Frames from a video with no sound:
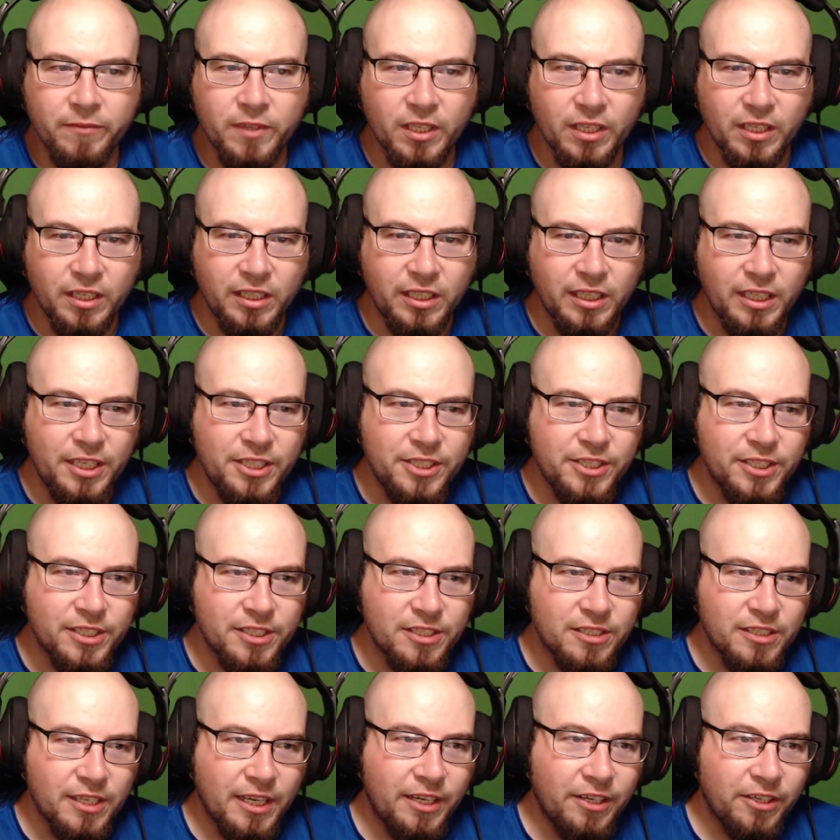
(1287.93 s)
It
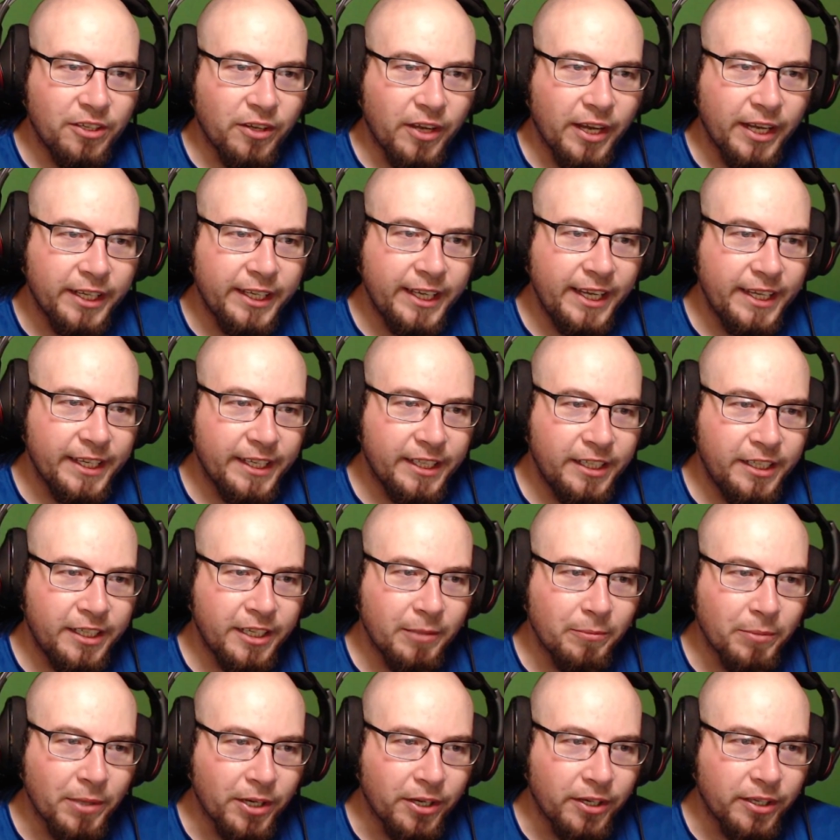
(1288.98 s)
just, I don't know. I can't get it any
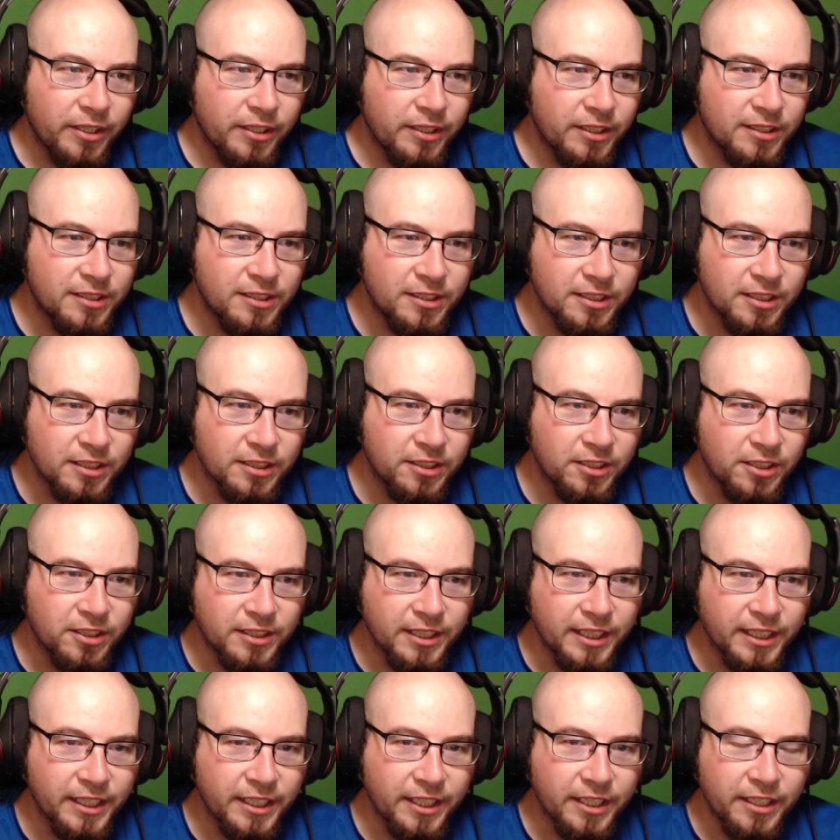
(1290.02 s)
better. This is as good as
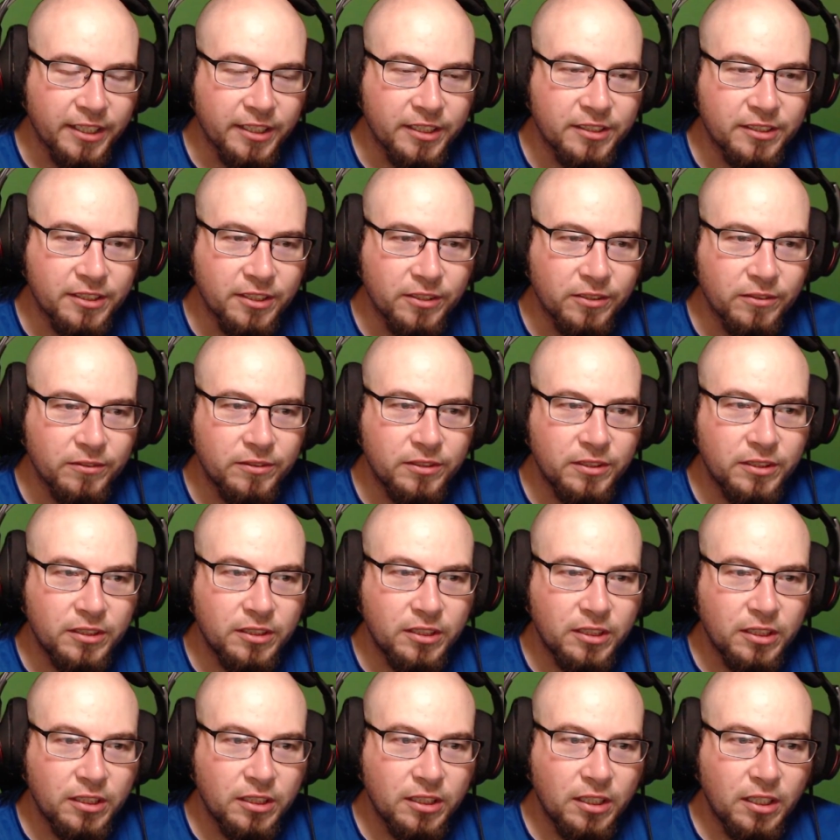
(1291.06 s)
I can get it. So
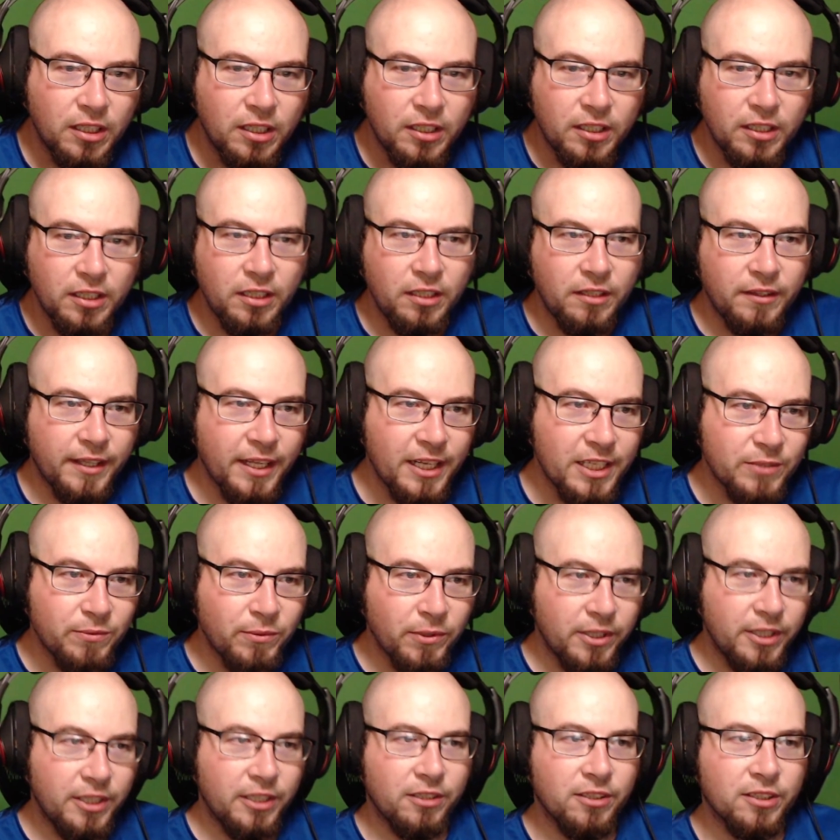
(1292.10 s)
that's
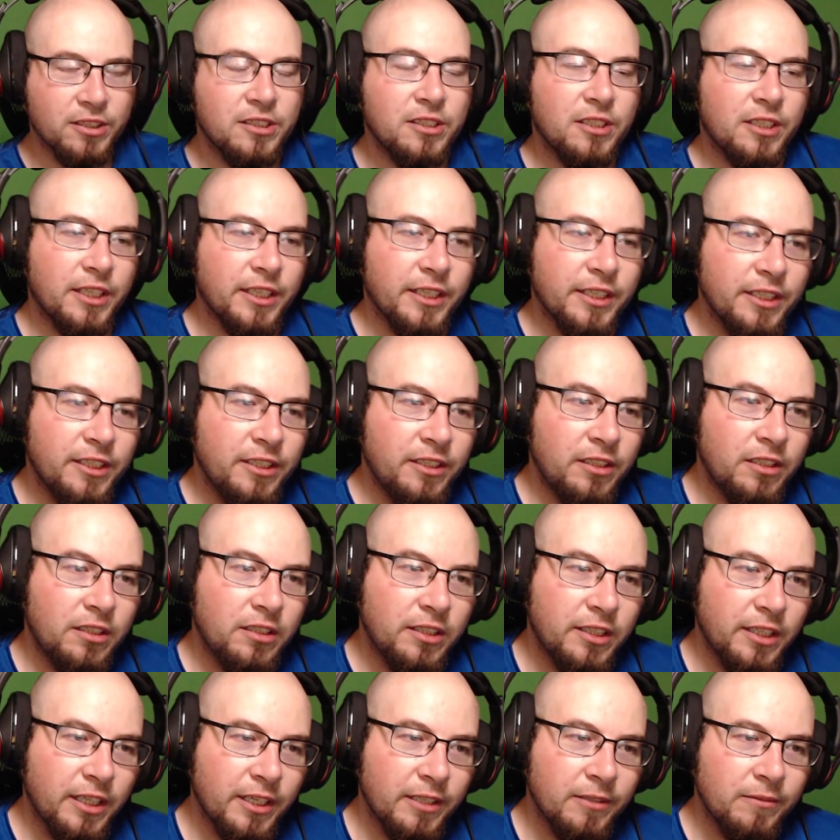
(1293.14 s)
what it looks like.
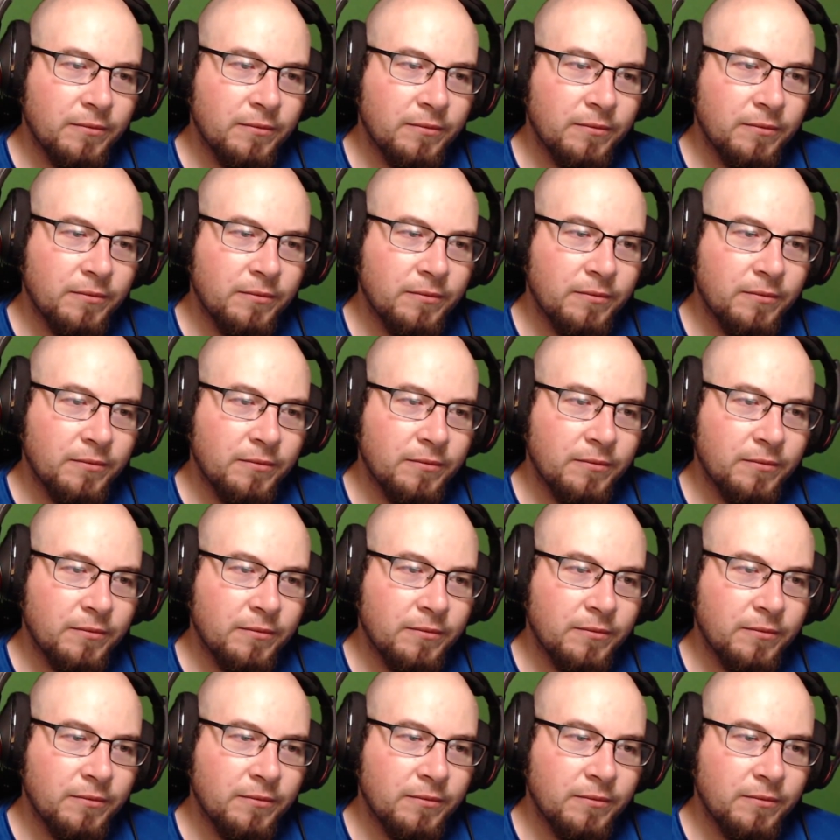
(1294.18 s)
Okay.